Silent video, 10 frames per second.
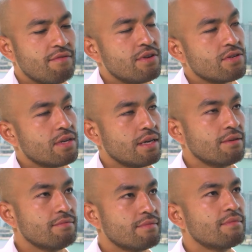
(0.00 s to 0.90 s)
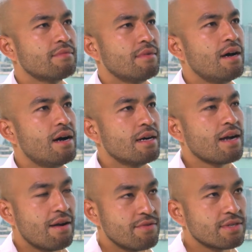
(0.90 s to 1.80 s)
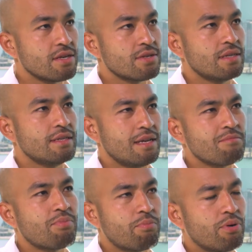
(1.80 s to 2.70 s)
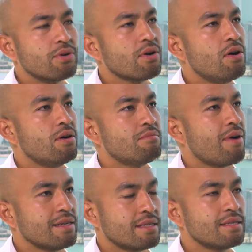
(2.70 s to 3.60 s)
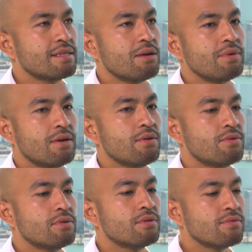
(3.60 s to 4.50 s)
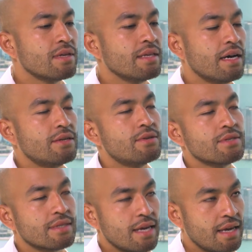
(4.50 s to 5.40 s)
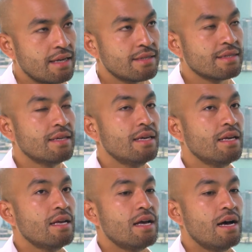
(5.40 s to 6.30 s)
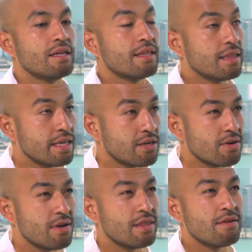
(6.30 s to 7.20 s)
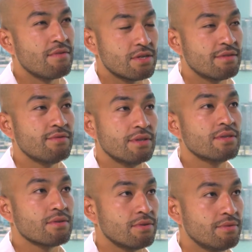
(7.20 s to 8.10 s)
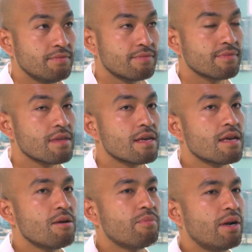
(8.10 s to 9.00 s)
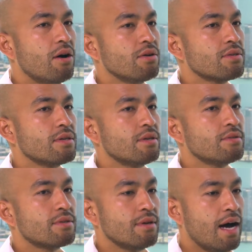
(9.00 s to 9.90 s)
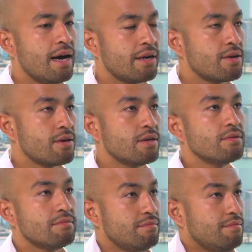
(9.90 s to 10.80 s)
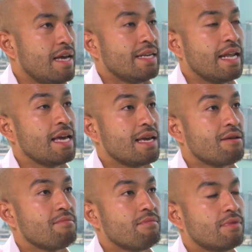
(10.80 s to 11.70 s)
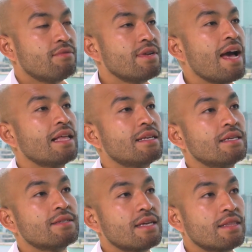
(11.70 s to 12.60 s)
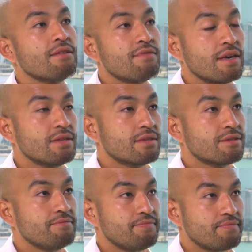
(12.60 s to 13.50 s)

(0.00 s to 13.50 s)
a visioning conversation and protocol and processes that we go through to really understand the leader and their vision for the school, but also to honor and name the realities that they face.